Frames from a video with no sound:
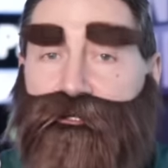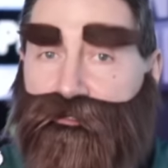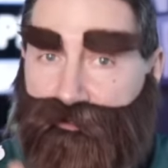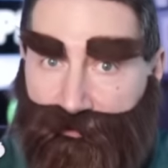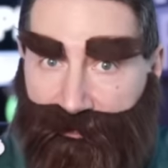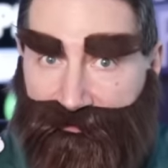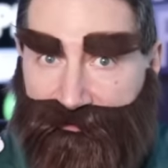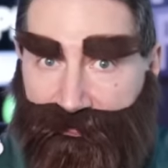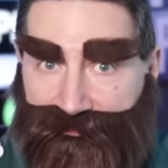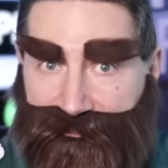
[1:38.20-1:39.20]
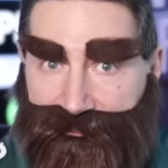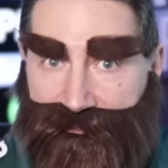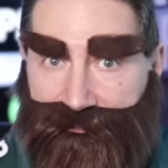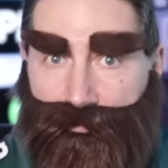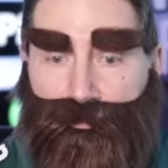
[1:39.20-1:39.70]
two thousand
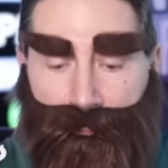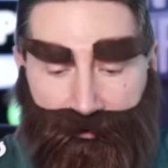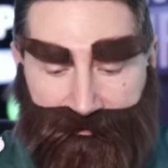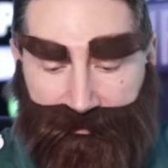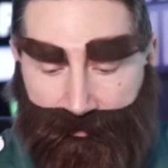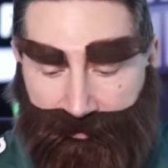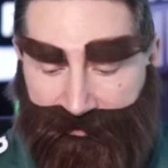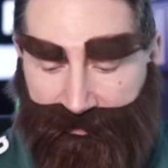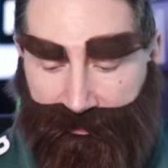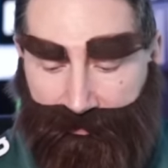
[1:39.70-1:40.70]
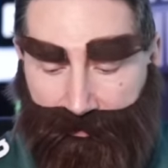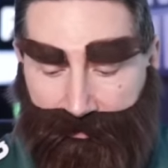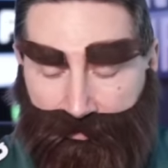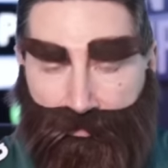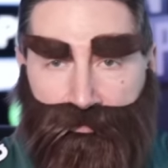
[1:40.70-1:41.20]
nineteen, ten percent.
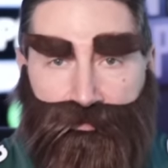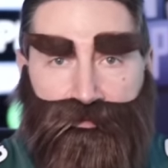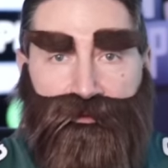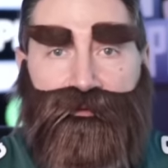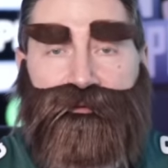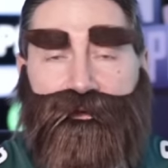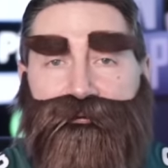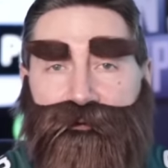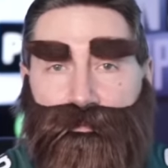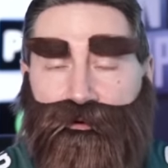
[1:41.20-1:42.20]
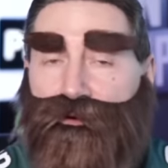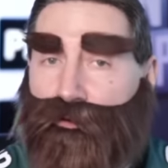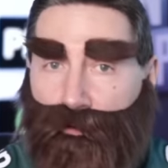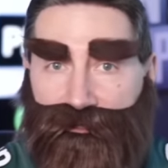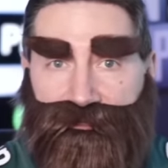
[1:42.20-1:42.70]
That number,
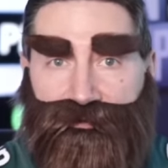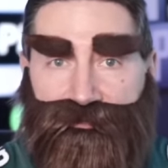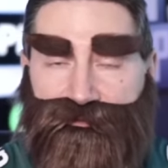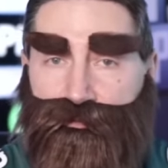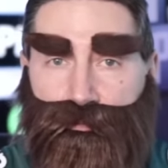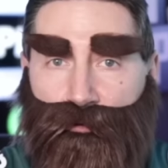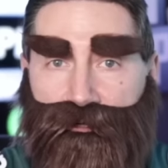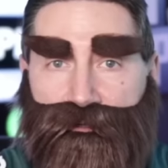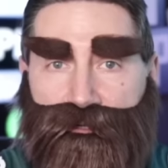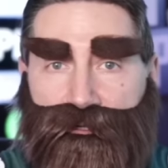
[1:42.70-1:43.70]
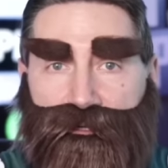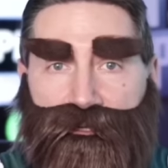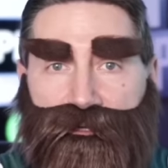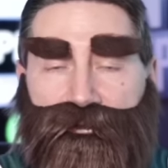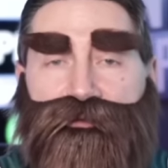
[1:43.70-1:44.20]
according to this report,
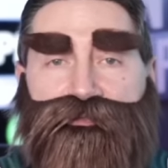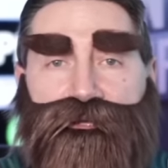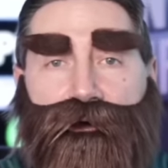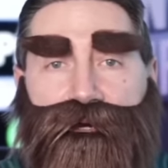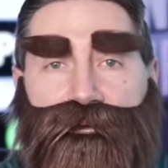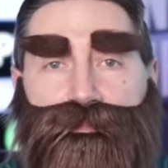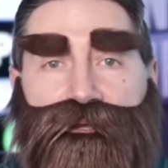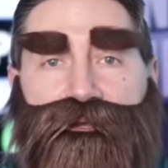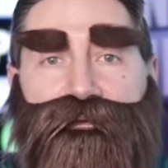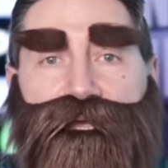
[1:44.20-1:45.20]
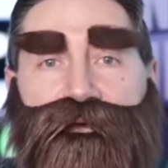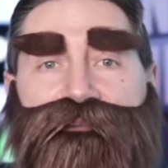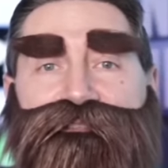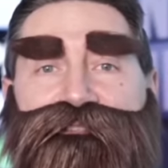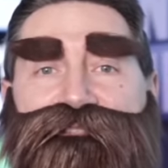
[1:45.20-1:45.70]
has gone up a
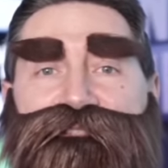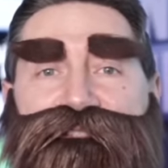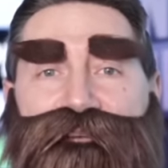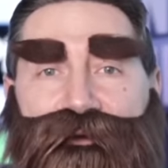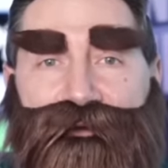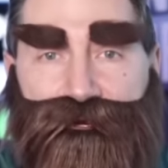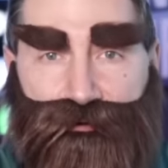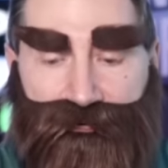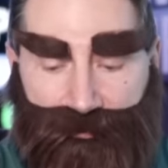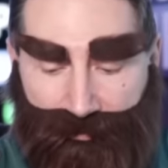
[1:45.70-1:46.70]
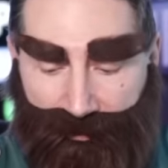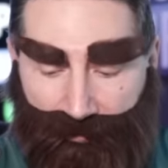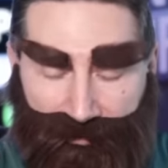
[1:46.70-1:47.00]
staggering amount.